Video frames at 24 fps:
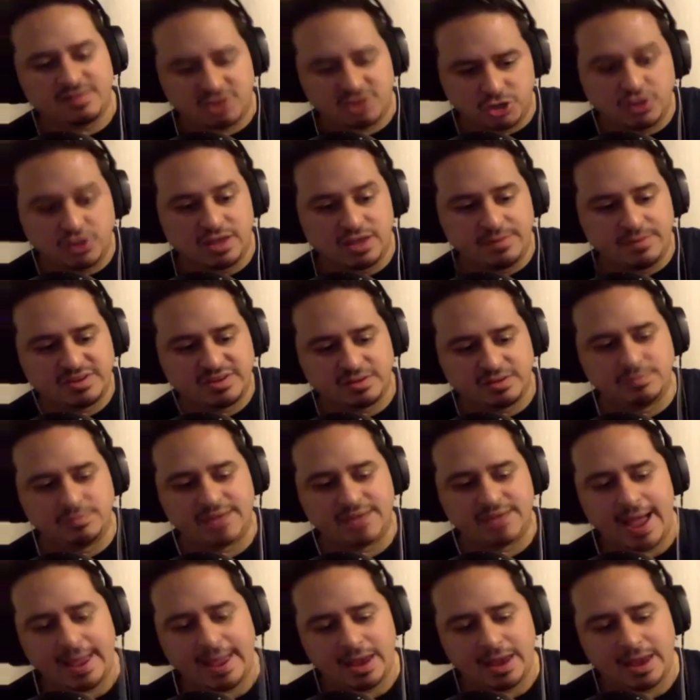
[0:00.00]
She'll give me some
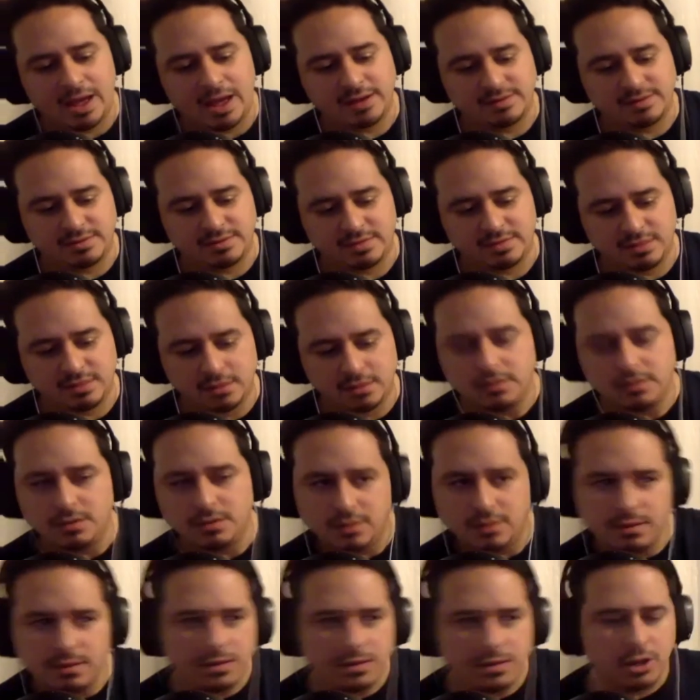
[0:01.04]
dialogue,
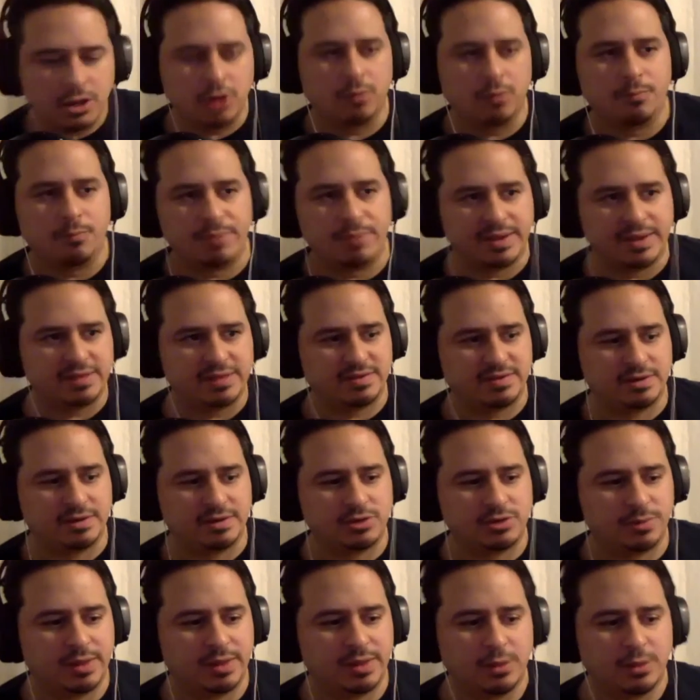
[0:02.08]
bits, and
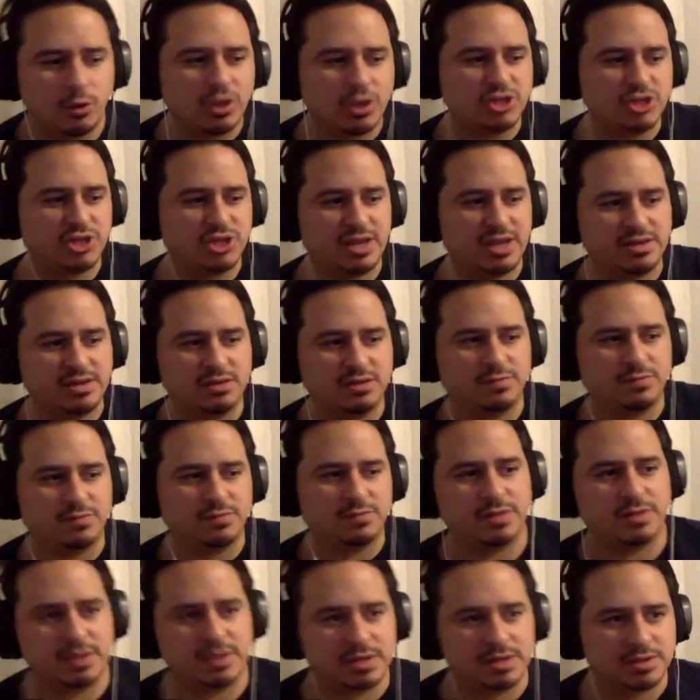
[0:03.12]
she'll be like, you could change this for
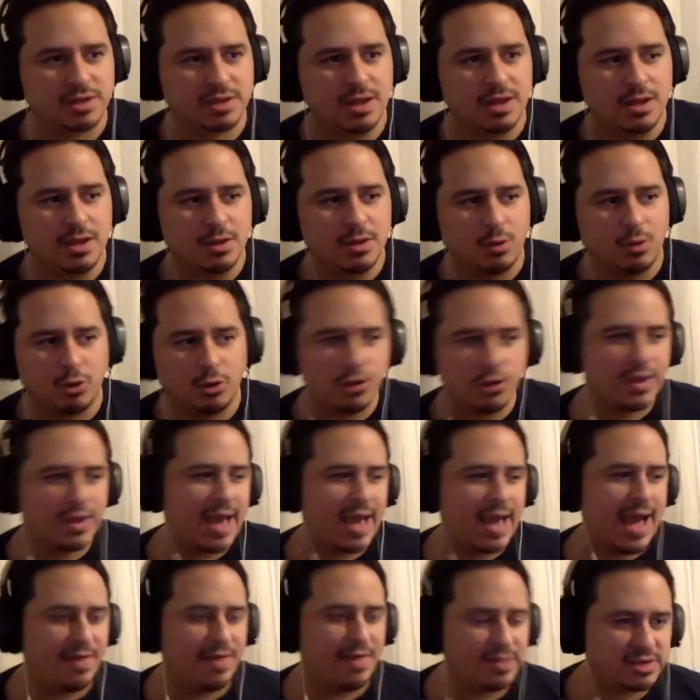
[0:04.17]
this, or you could
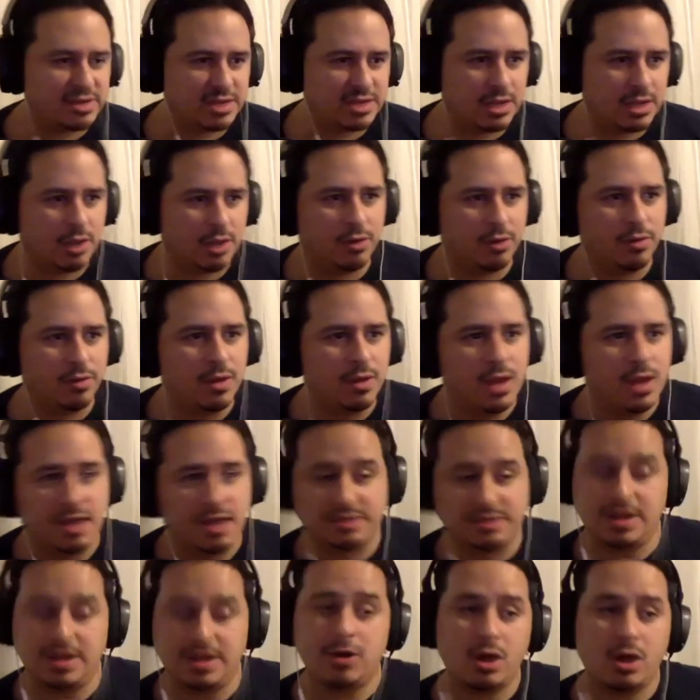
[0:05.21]
add this here.
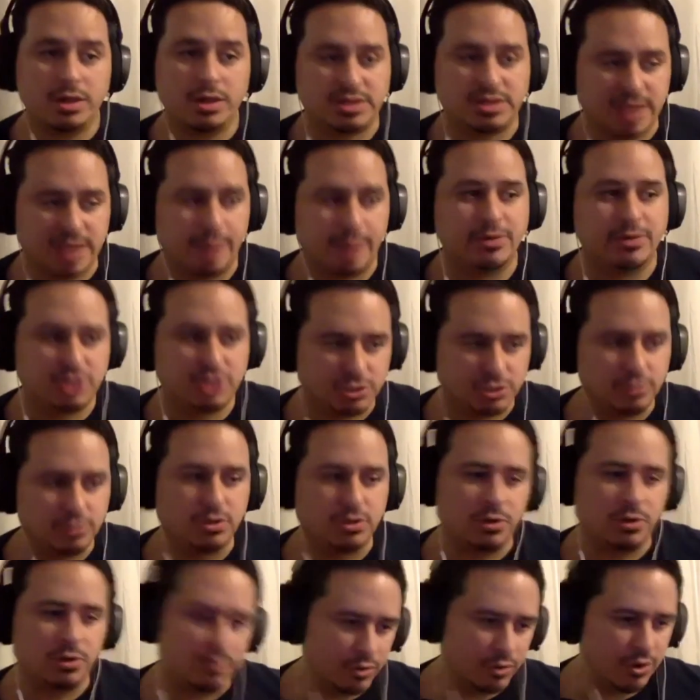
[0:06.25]
It's not all the time, but she'll,
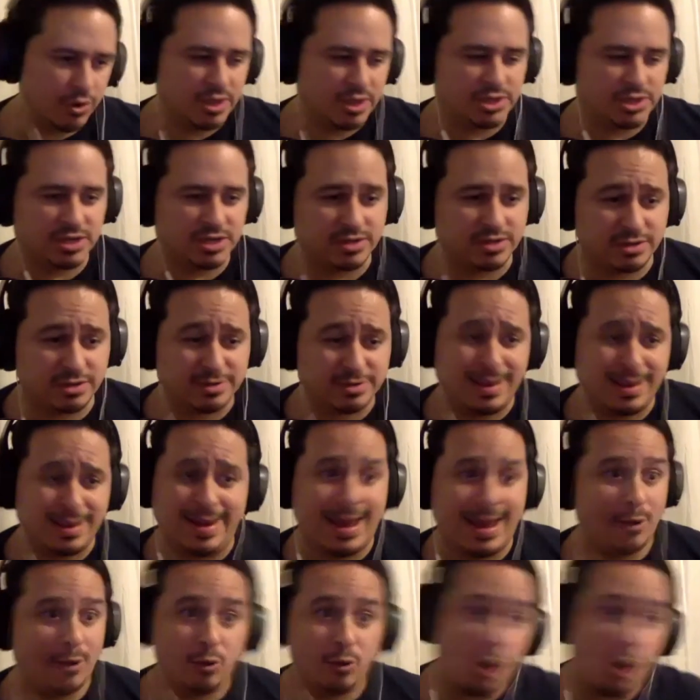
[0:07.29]
or you can change this, and
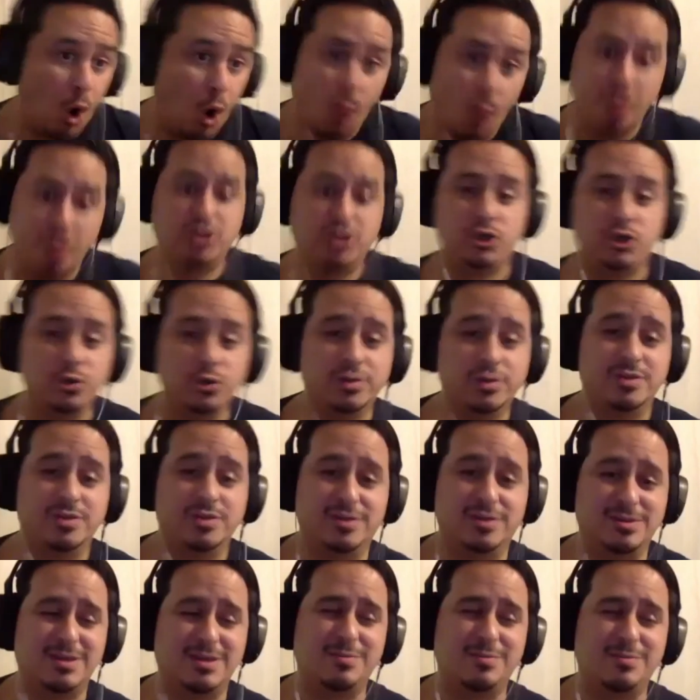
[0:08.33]
I don't always use it.
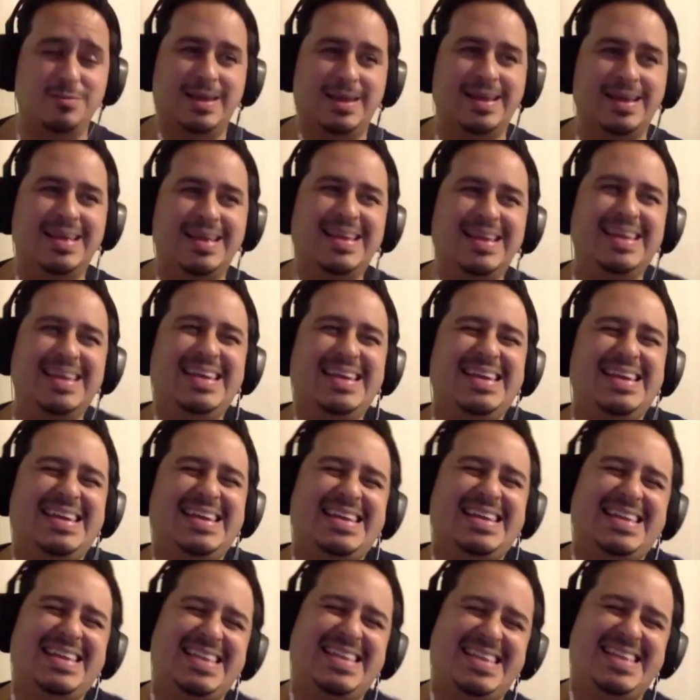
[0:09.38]
Sometimes I'm like,
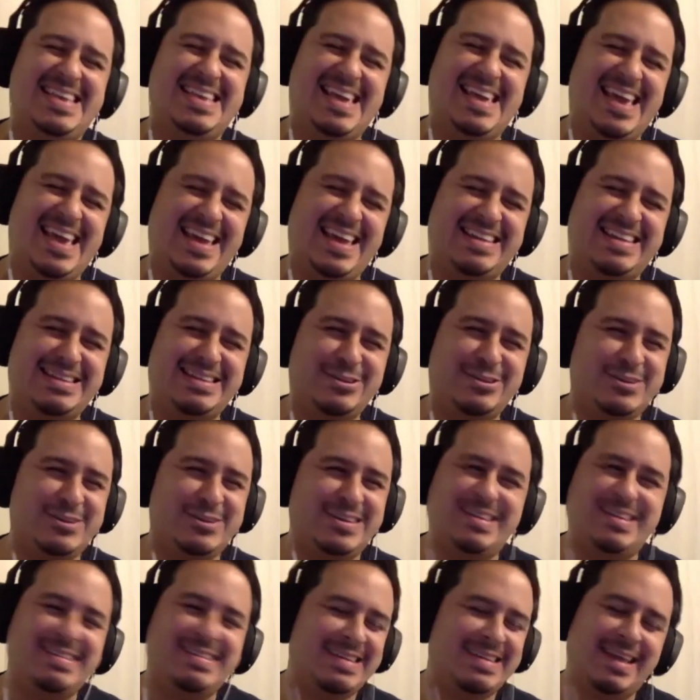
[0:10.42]
yeah, that's a little
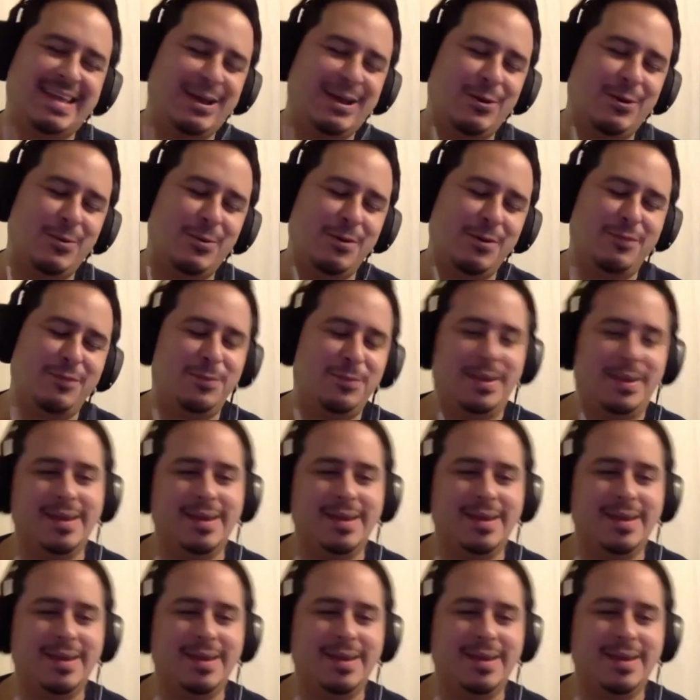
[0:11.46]
cheesy, ain't gonna work for me.